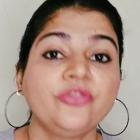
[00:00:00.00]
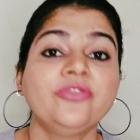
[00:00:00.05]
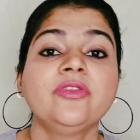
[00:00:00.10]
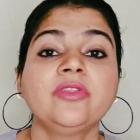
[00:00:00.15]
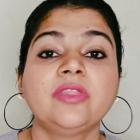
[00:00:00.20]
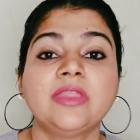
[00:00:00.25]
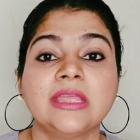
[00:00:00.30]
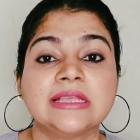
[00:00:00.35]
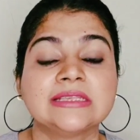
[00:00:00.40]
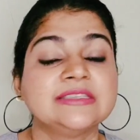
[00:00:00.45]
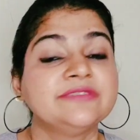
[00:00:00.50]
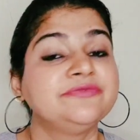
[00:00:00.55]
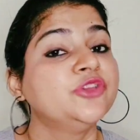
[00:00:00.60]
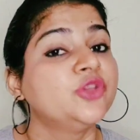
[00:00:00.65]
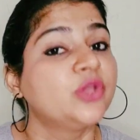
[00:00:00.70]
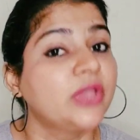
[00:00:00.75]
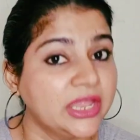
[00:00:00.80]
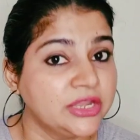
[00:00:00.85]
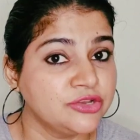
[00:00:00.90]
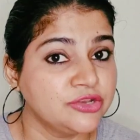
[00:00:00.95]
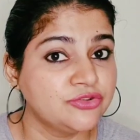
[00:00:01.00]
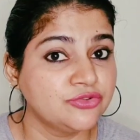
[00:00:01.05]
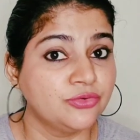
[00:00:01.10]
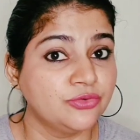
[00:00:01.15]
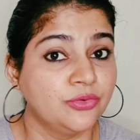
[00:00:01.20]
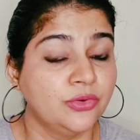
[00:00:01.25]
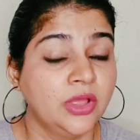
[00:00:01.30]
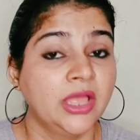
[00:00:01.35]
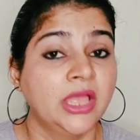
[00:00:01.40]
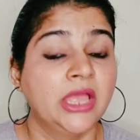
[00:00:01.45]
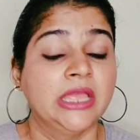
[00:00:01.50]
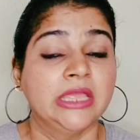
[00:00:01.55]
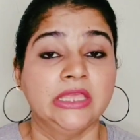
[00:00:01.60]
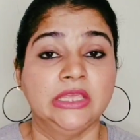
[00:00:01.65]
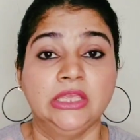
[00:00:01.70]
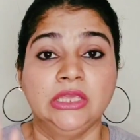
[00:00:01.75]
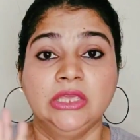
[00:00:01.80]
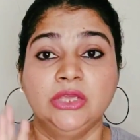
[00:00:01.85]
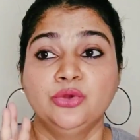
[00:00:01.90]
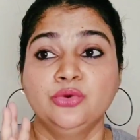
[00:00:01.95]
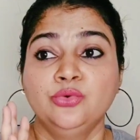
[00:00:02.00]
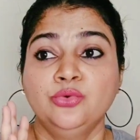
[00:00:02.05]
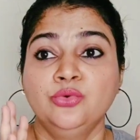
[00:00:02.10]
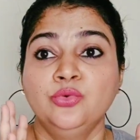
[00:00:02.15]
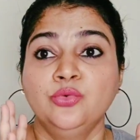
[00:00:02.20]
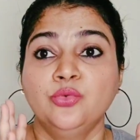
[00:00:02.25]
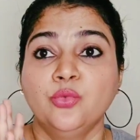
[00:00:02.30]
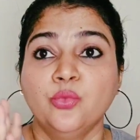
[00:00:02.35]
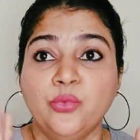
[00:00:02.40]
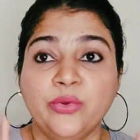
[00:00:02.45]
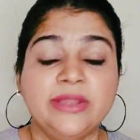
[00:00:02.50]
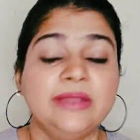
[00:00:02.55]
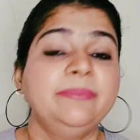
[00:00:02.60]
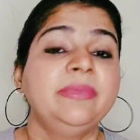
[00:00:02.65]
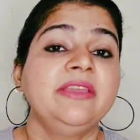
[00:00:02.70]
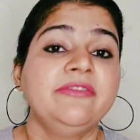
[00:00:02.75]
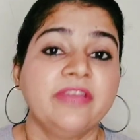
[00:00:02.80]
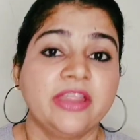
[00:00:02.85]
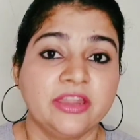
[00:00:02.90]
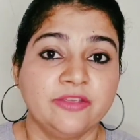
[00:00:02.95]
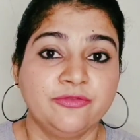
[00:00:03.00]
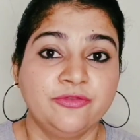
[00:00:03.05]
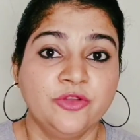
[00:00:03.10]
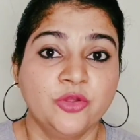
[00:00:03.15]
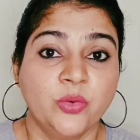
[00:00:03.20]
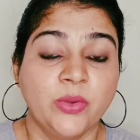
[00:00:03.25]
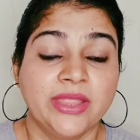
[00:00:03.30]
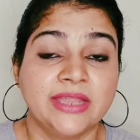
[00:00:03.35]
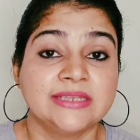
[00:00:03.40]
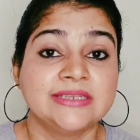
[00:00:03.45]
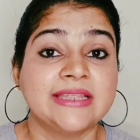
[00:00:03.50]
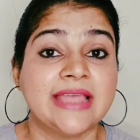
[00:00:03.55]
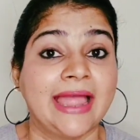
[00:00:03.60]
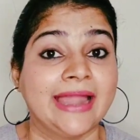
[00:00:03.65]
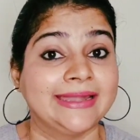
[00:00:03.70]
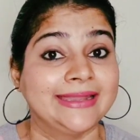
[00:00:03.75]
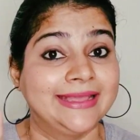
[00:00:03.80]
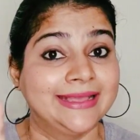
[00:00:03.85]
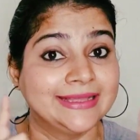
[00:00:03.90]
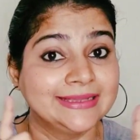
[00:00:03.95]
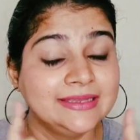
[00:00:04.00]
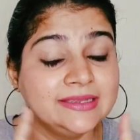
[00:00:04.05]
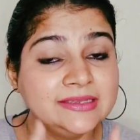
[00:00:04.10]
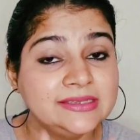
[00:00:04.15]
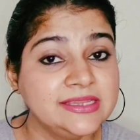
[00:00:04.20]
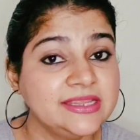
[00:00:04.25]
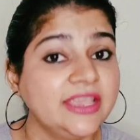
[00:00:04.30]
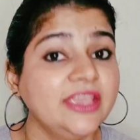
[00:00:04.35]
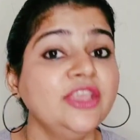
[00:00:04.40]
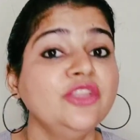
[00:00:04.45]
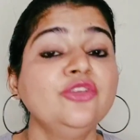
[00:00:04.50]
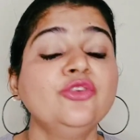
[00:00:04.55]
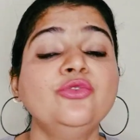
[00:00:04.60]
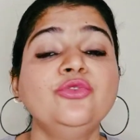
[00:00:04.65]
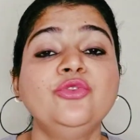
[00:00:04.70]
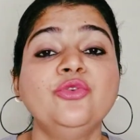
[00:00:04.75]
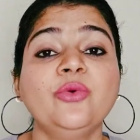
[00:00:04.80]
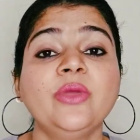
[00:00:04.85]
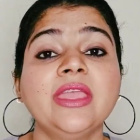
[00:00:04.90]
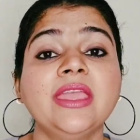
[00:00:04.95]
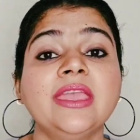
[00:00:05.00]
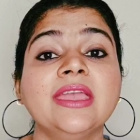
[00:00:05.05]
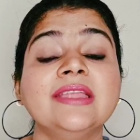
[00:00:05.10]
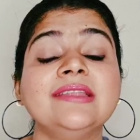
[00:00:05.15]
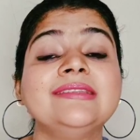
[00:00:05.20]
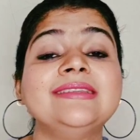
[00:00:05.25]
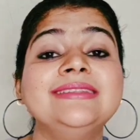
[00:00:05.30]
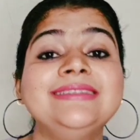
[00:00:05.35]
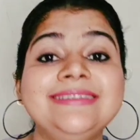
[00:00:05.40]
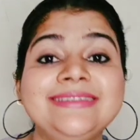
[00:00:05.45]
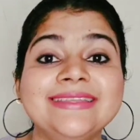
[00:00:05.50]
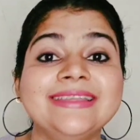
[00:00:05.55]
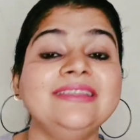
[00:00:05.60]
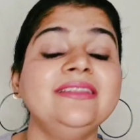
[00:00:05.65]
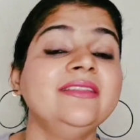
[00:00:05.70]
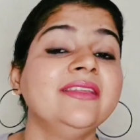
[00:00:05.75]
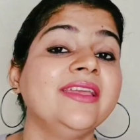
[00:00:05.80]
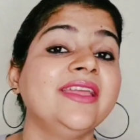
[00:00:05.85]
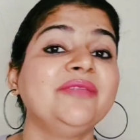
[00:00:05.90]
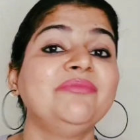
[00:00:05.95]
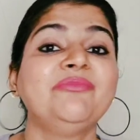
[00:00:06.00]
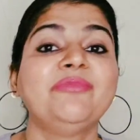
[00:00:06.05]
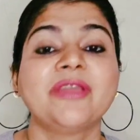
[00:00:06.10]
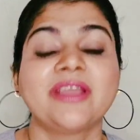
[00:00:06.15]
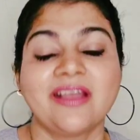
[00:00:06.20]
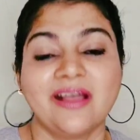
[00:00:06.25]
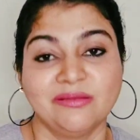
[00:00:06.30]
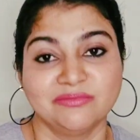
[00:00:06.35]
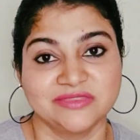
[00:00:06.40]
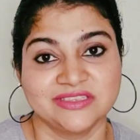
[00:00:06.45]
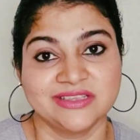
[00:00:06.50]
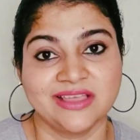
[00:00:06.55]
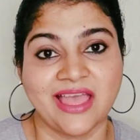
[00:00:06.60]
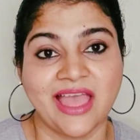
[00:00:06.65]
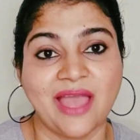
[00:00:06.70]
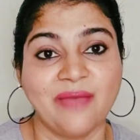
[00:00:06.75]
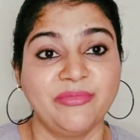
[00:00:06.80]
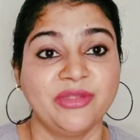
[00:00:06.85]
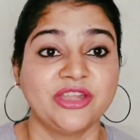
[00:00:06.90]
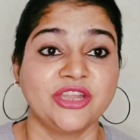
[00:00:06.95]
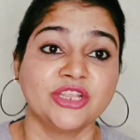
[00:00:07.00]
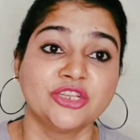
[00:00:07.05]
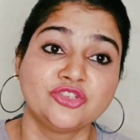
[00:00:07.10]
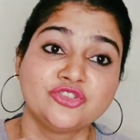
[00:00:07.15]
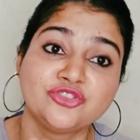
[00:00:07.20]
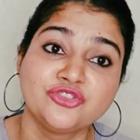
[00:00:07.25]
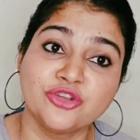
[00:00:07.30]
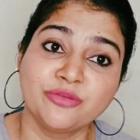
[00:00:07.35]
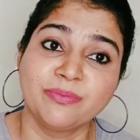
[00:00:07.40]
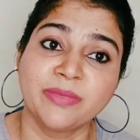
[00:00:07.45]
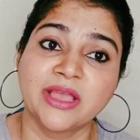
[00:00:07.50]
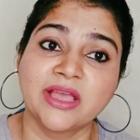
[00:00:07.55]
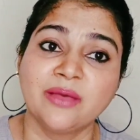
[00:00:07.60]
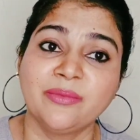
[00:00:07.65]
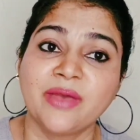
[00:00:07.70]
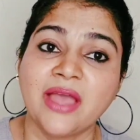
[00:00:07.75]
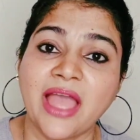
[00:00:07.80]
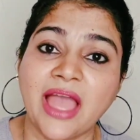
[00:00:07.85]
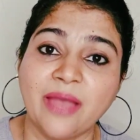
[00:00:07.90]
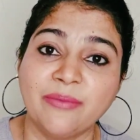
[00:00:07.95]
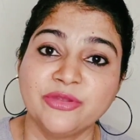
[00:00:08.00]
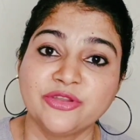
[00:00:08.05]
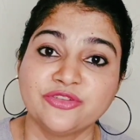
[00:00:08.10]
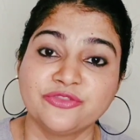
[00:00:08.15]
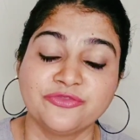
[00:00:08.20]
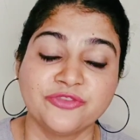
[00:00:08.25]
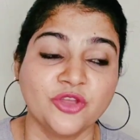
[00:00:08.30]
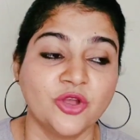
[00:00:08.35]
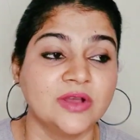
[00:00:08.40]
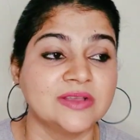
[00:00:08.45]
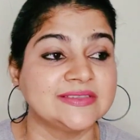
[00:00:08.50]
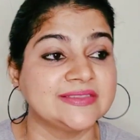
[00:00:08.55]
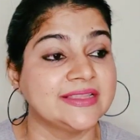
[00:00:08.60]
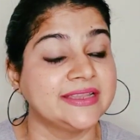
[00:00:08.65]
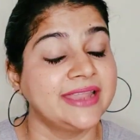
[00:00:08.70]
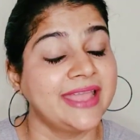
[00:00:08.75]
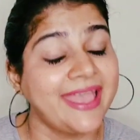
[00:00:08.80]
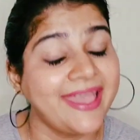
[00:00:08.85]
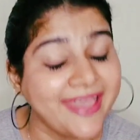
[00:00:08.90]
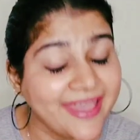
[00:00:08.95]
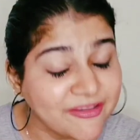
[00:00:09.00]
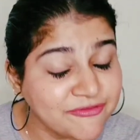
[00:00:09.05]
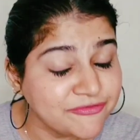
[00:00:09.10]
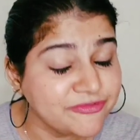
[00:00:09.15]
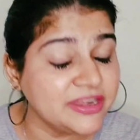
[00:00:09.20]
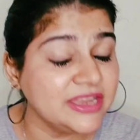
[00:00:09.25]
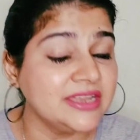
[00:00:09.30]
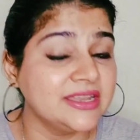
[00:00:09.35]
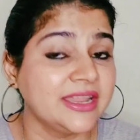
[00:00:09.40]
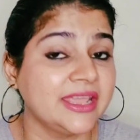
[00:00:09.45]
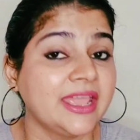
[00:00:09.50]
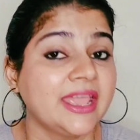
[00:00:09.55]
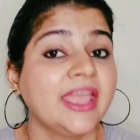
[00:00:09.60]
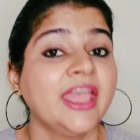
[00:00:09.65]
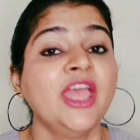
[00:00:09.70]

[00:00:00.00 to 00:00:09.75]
the things, if you can do, you will be very fluent, and continue doing it till it becomes a habit. It should become a habit of yours that every day